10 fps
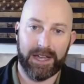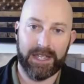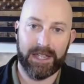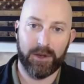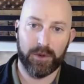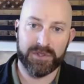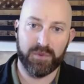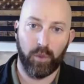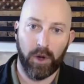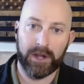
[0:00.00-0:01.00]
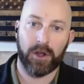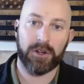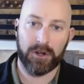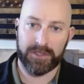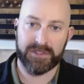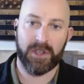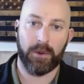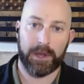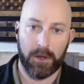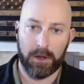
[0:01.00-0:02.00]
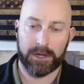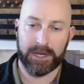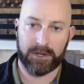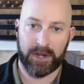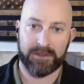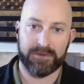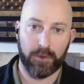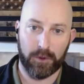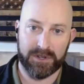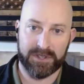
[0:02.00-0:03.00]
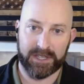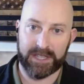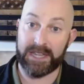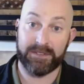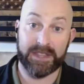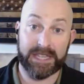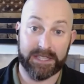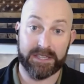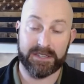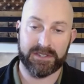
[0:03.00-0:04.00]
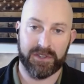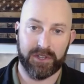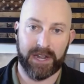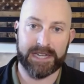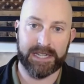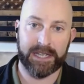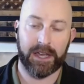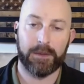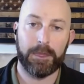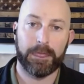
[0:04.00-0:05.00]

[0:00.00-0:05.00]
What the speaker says: it was, what on earth is going on in Grand Forks that they even think this is a good idea?